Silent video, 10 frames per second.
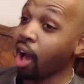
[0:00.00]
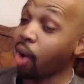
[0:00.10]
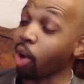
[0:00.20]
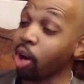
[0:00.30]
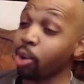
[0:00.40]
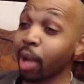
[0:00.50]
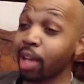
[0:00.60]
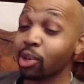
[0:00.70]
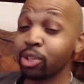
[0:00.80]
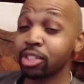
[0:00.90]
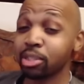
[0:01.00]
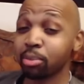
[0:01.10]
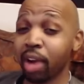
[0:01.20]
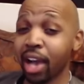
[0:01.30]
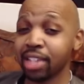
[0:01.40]
Well, I know who the
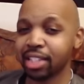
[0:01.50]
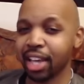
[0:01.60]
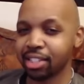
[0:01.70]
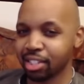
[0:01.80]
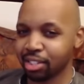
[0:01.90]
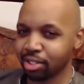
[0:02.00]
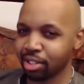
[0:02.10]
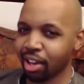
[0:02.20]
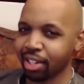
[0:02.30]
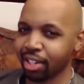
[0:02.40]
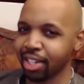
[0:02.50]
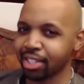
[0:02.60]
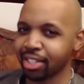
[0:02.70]
surprise guest is on Talking Dead